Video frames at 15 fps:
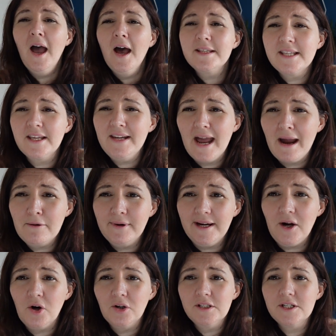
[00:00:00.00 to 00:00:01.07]
So now
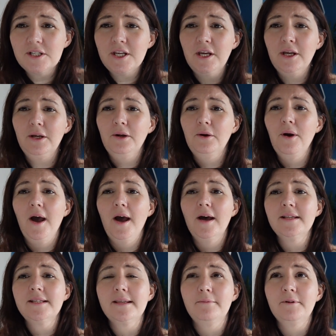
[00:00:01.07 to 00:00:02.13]
we're on to
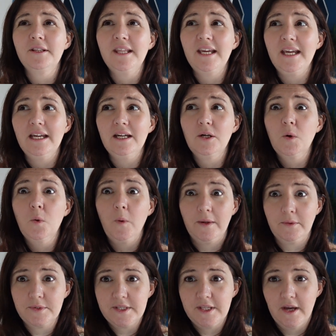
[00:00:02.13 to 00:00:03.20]
some of the
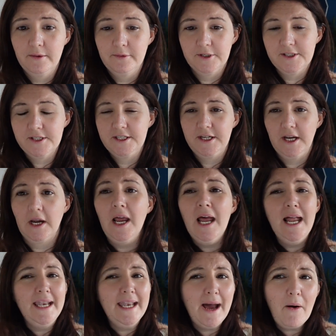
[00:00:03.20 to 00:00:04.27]
quilts that I want to do.
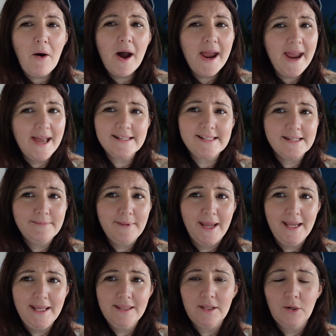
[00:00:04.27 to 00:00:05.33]
Now I
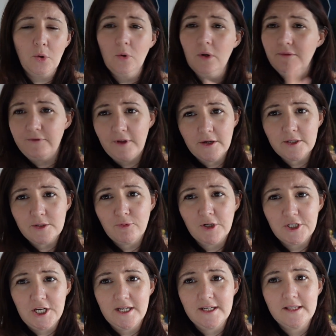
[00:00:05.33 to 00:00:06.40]
estimate that all of those
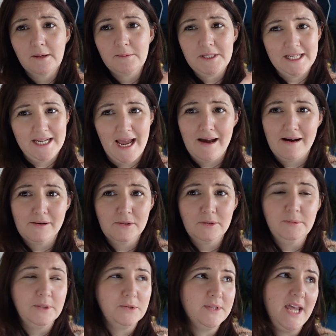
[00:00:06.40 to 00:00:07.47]
projects up to now
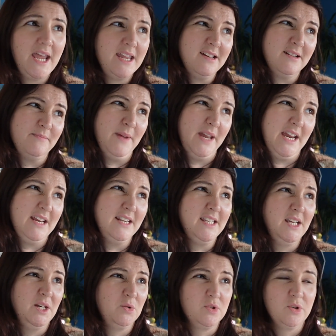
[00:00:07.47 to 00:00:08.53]
will take me
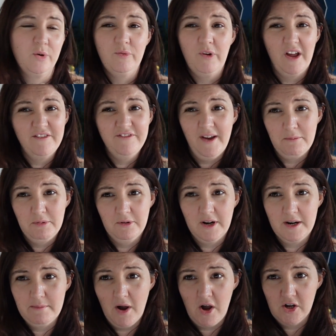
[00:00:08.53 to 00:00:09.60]
till sort of like
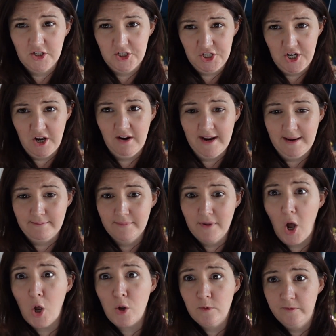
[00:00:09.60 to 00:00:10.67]
February, March time,
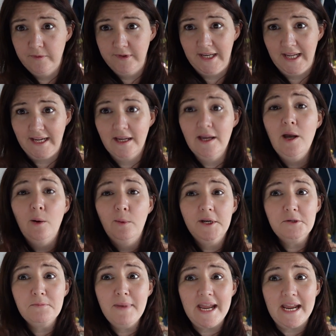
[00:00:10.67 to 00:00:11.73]
hopefully,
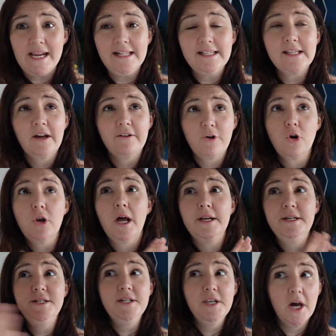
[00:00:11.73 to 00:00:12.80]
which means I've got like
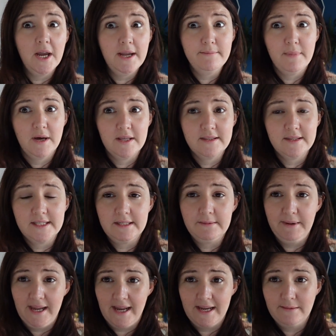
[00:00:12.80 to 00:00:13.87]
9 months to
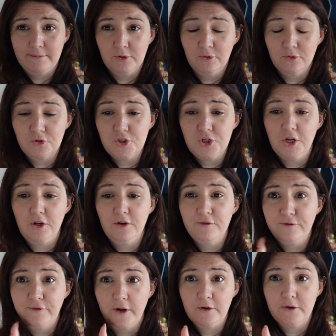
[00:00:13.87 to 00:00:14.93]
be able to
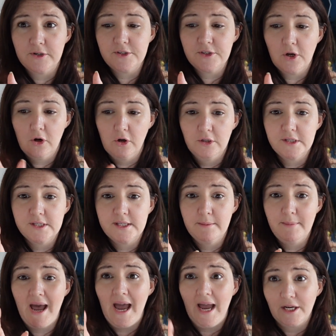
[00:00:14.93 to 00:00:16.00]
focus on
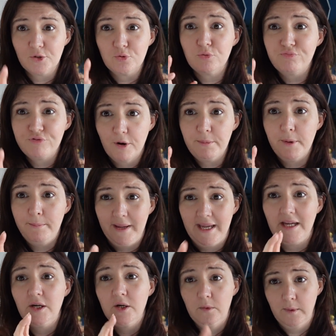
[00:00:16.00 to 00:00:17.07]
some actual proper
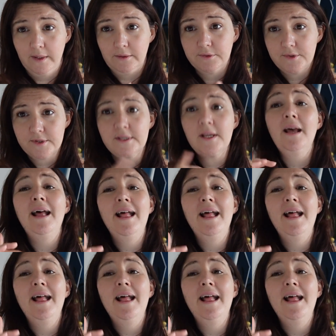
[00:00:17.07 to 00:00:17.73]
big quilts.